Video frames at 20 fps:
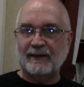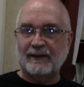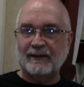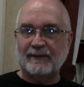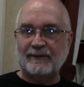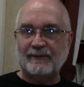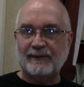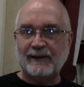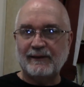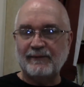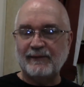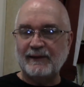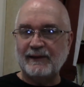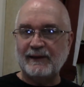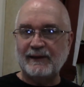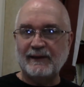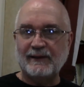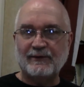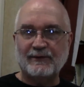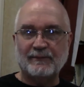
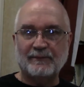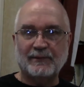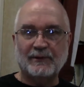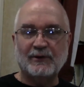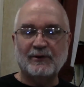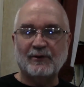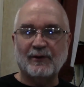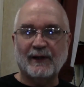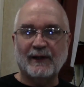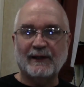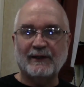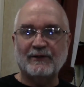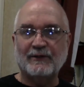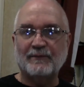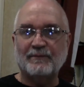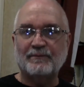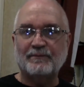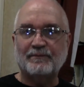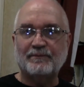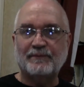DVDs and Blu-rays,
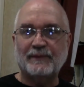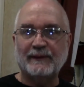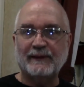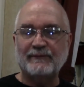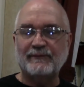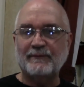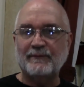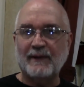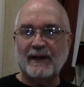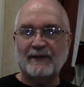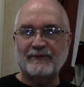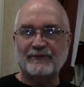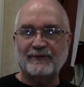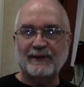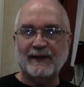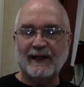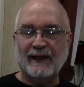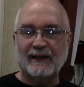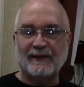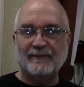but even best
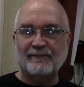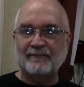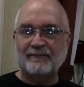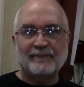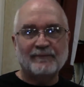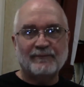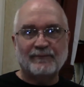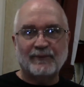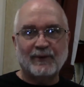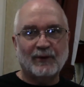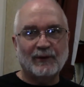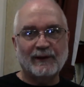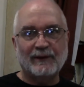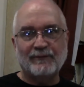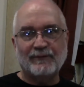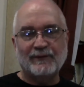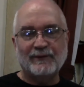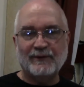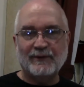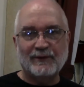yet, don't
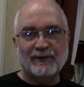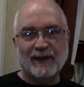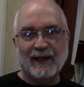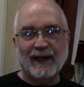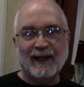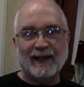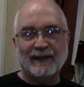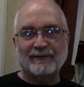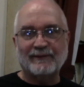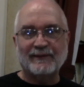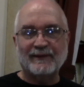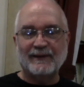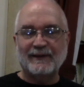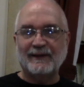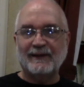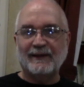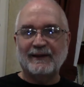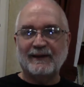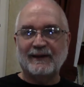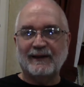even do that
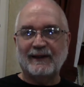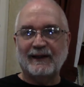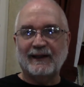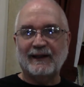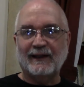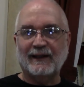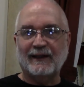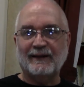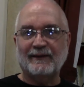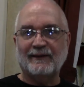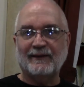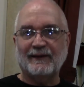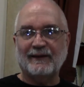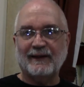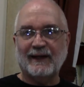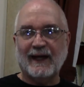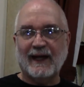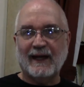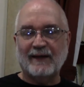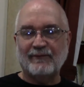and
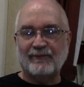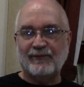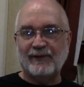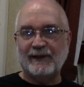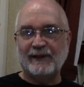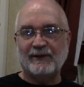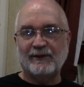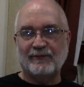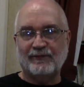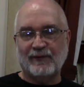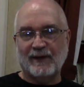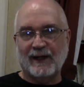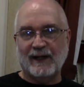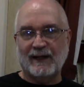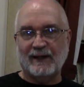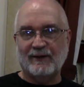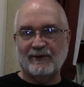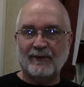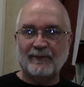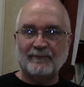have video
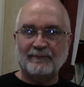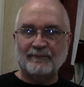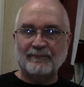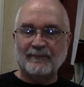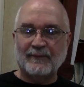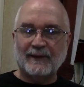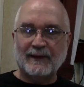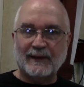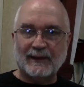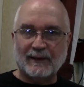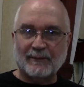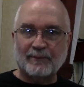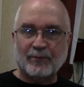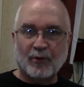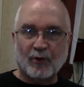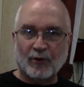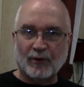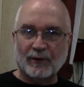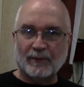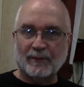files in a
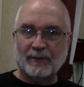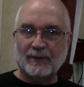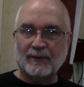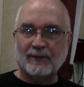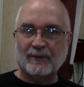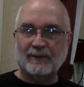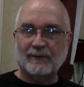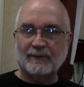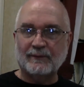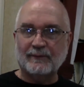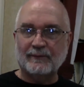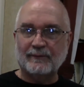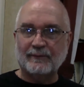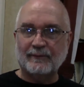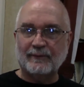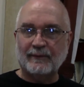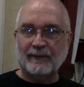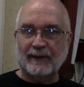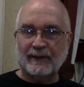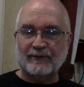portable
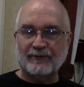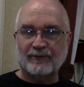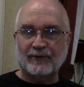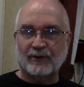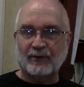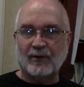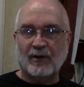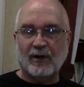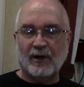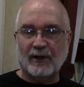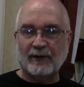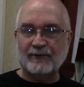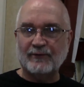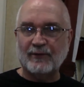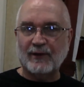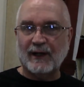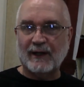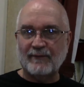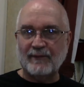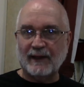external hard
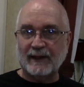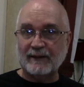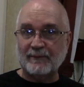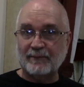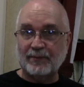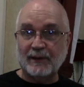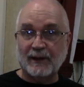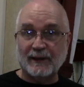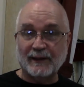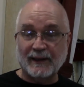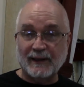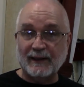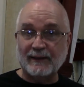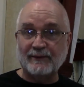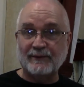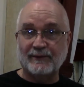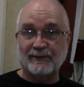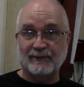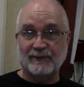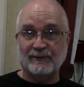drive can plug
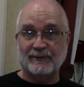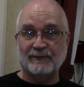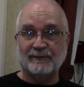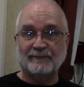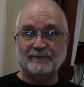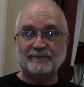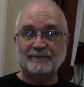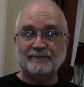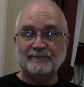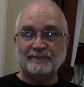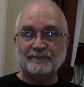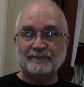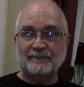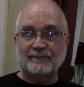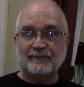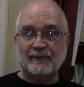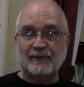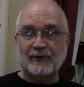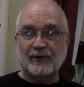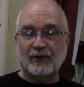into
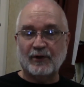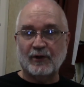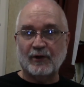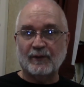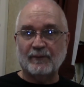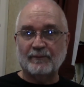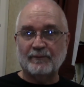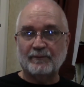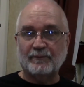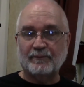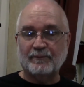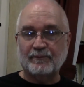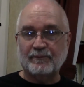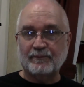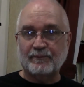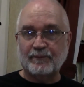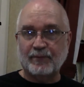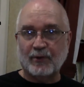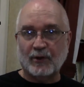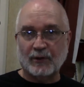your
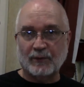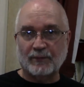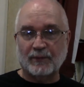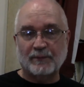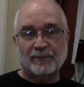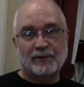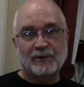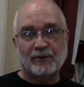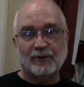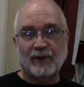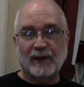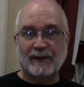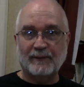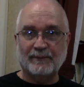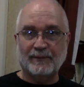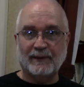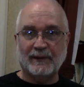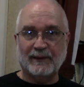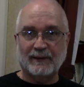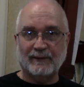portable Blu-ray
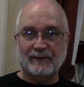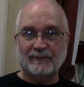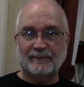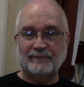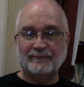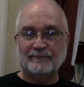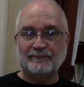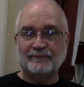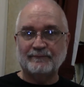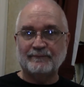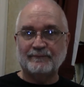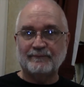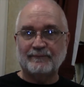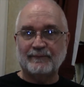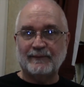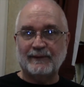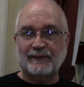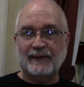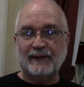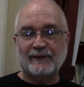player
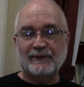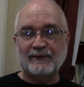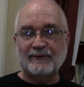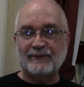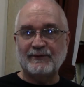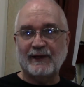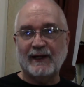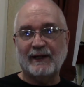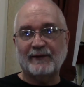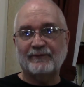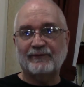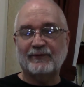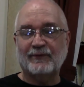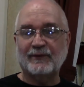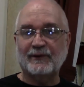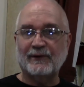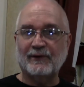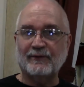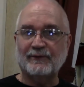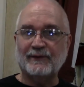and then use that
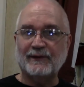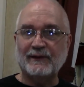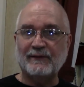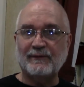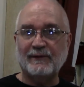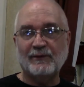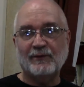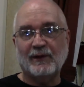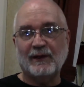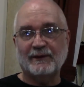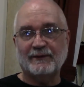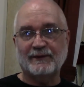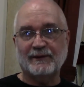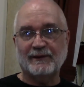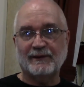for your TV watching.